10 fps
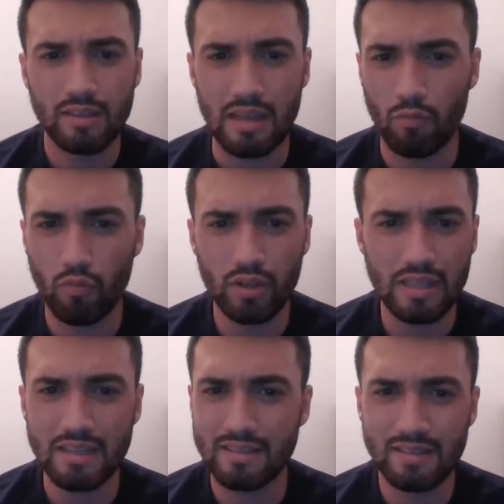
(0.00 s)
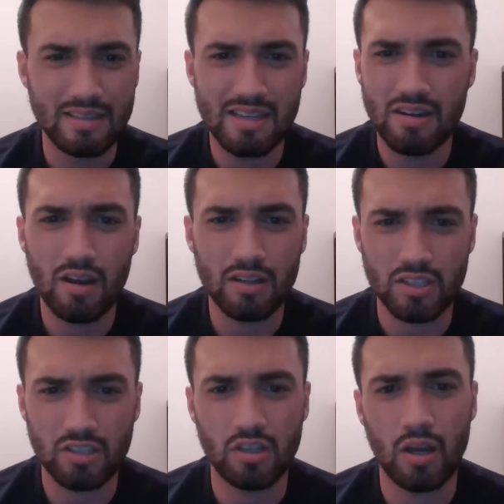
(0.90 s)
they really did not
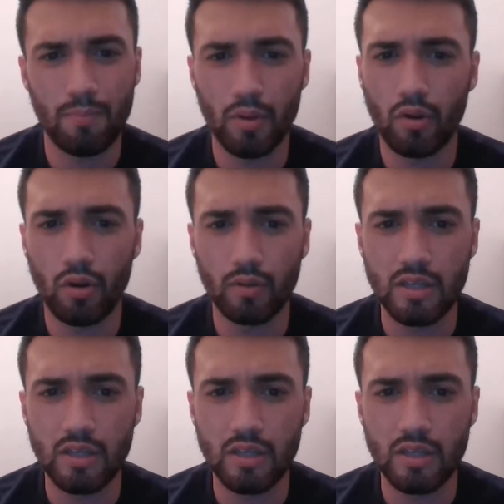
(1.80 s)
stop at all.